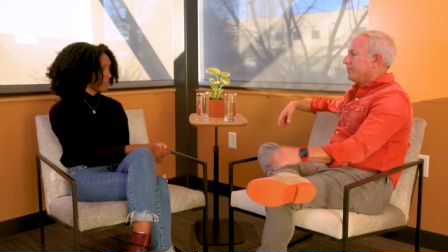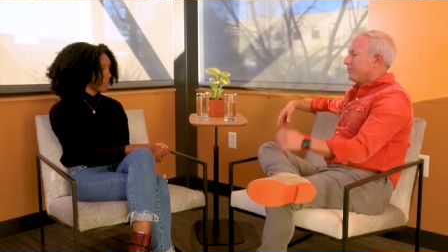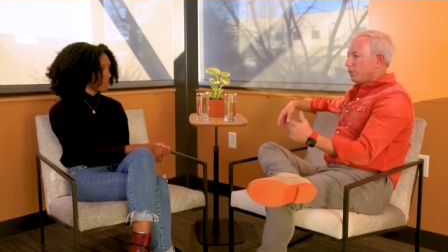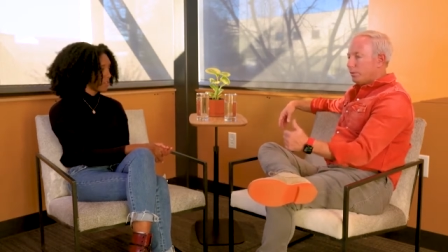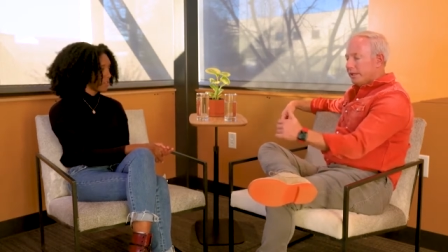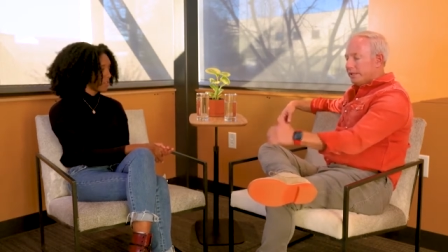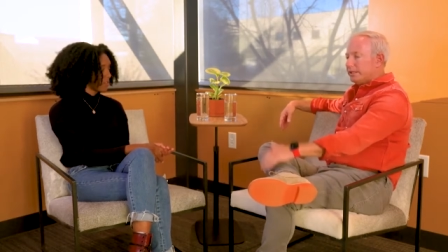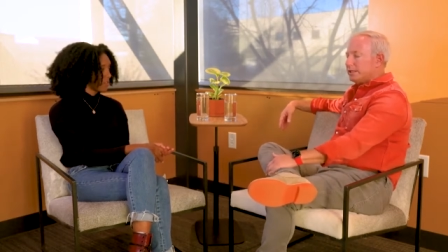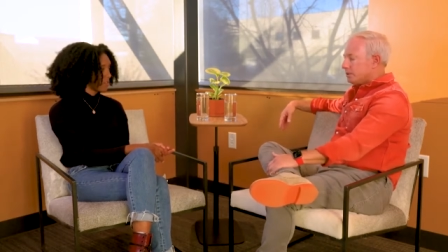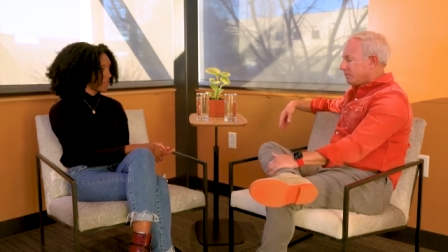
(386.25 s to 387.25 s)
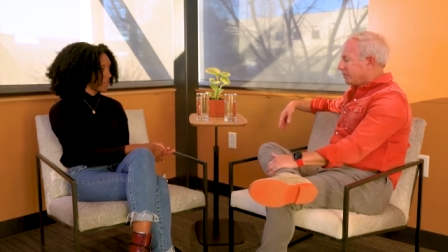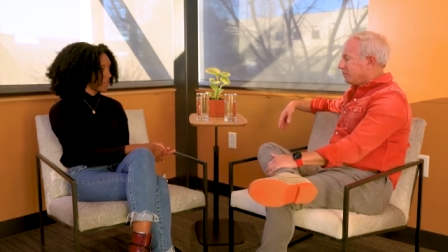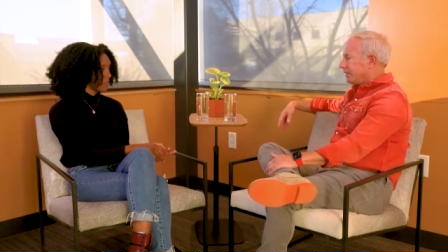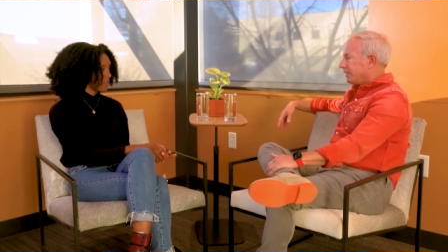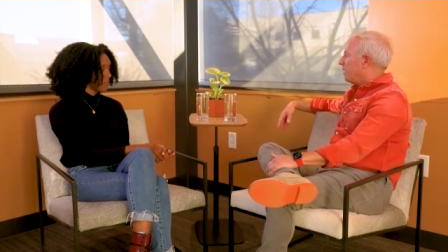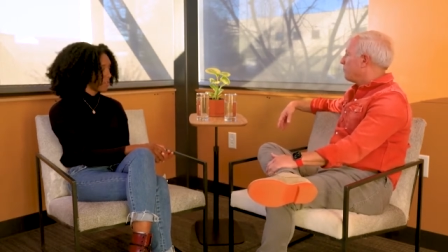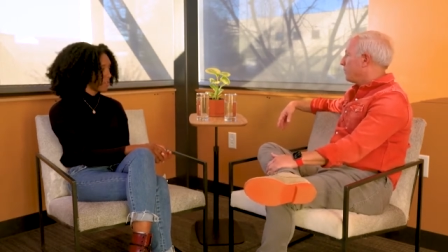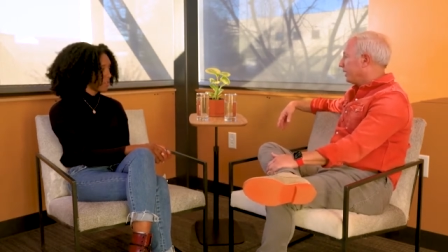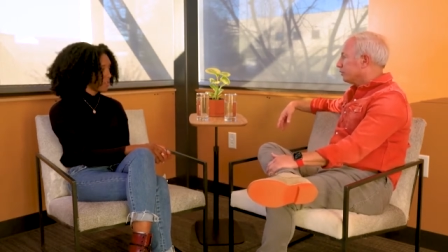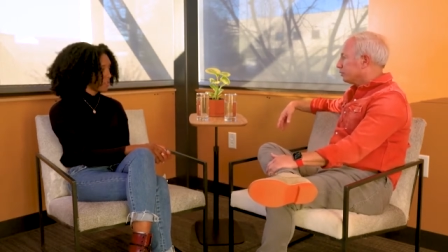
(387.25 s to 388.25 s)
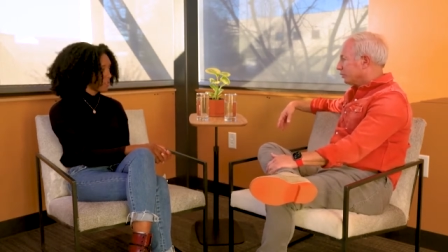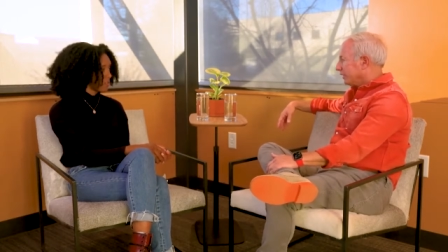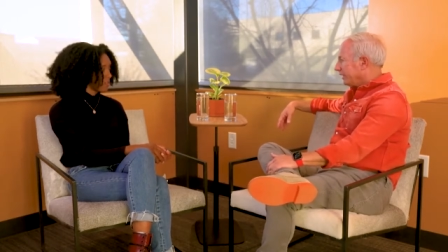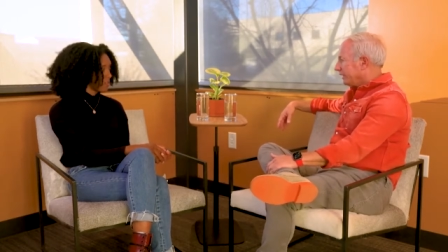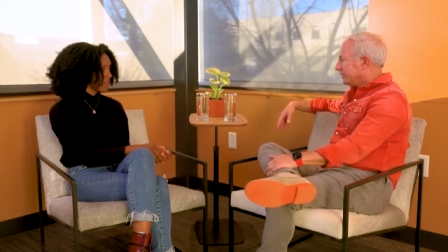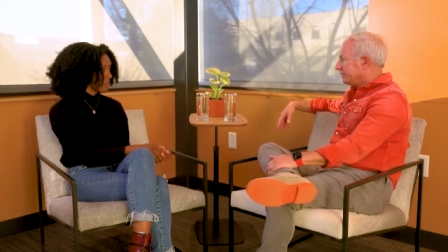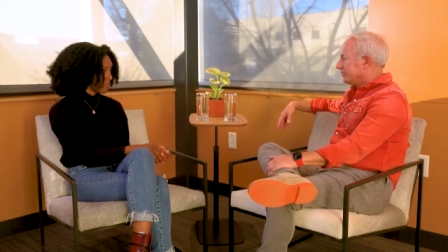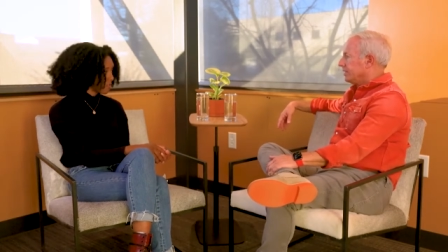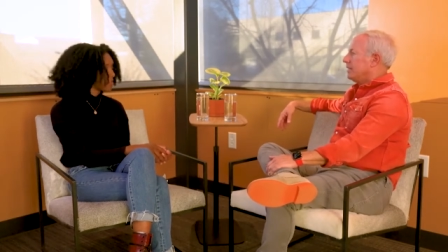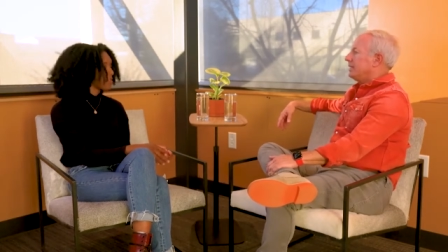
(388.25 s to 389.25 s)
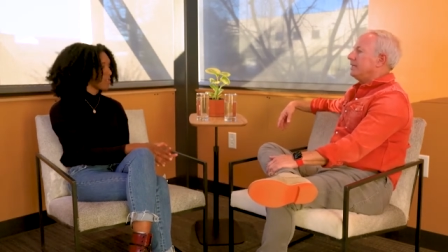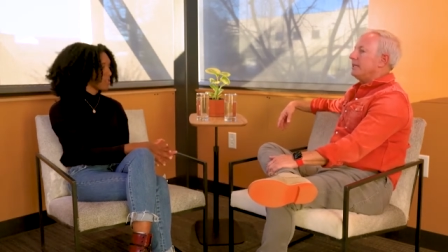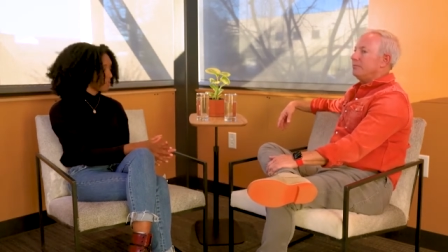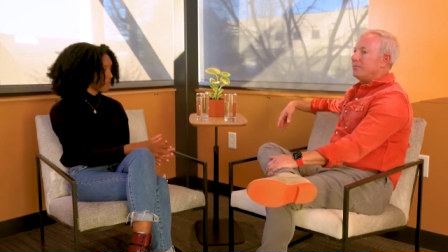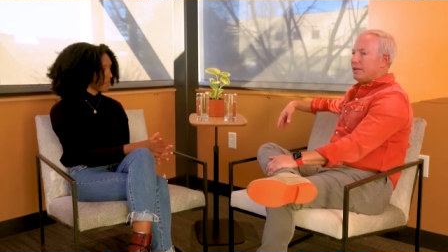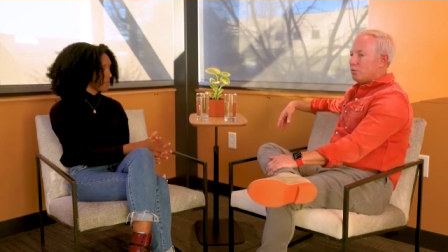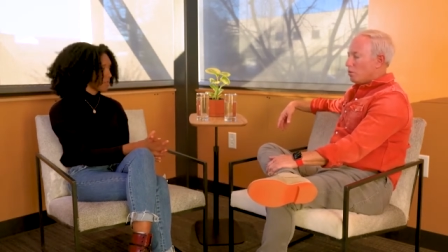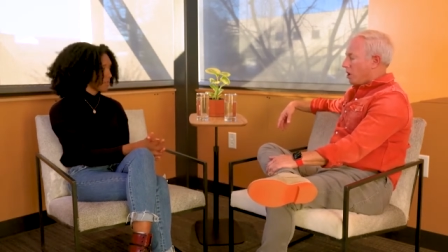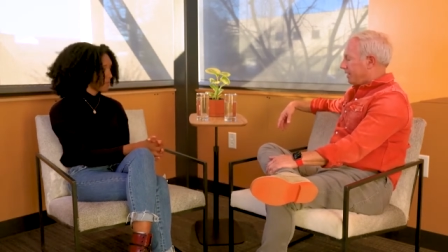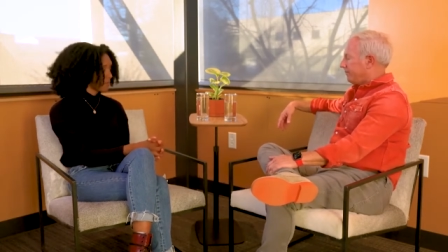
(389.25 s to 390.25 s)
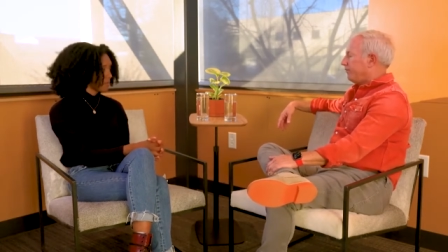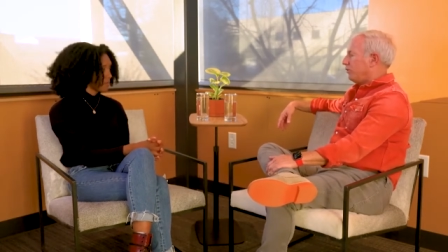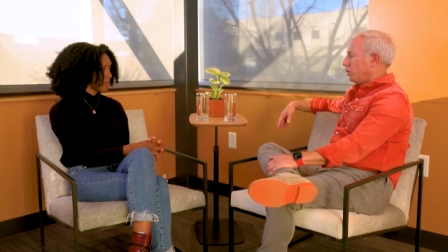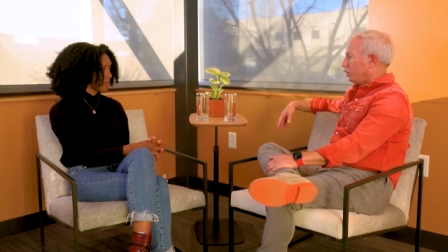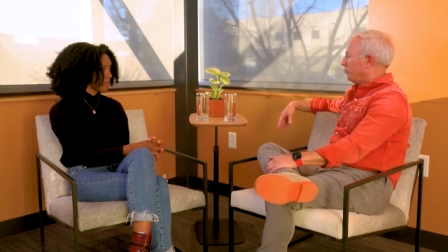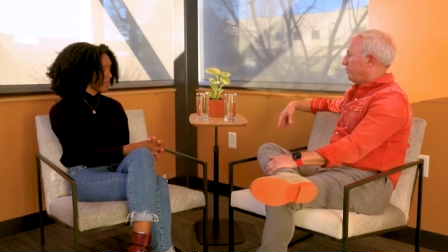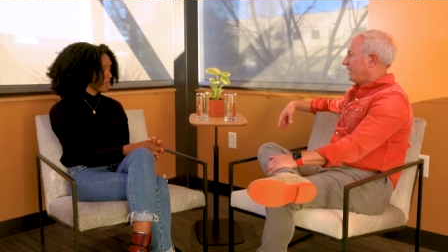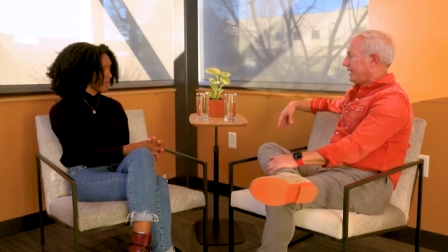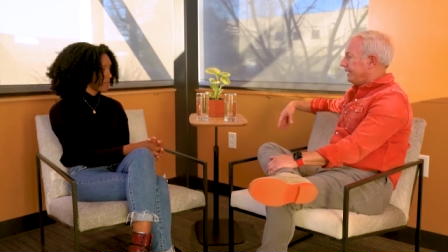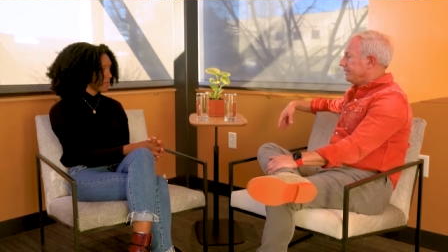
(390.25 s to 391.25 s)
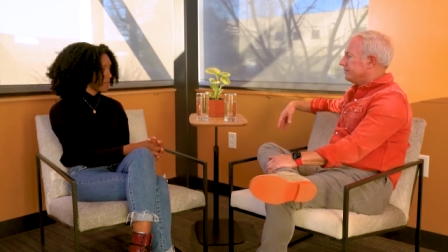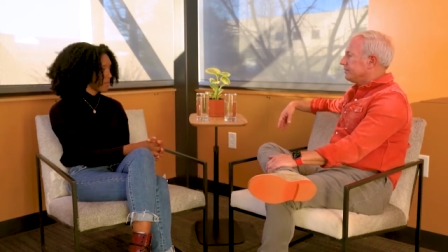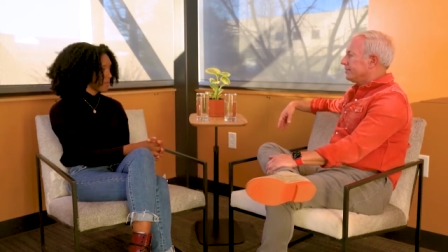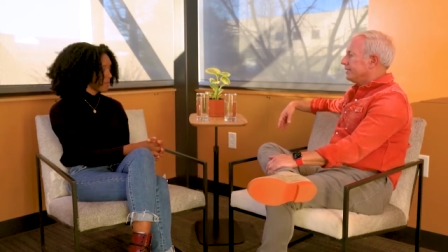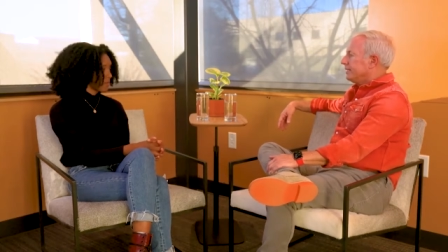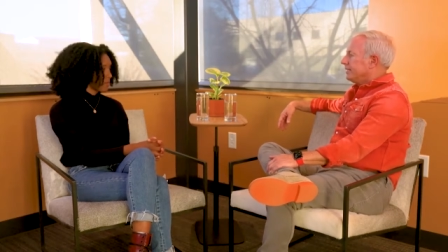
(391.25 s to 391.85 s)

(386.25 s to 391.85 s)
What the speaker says: They're willing to spend money on bigger trees. They want fuller plants.